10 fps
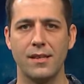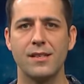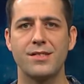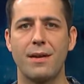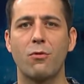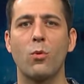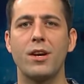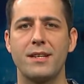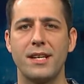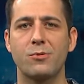Several
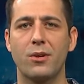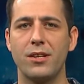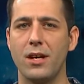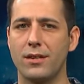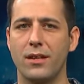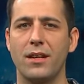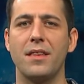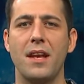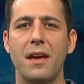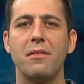wear tests were conducted and
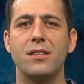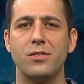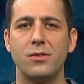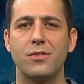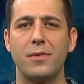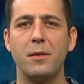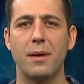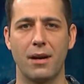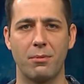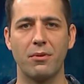the Navy has used
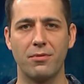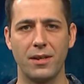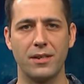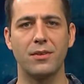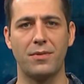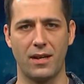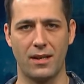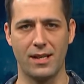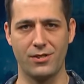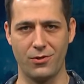feedback from the fleet to
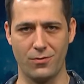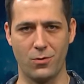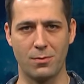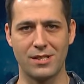finalize uniform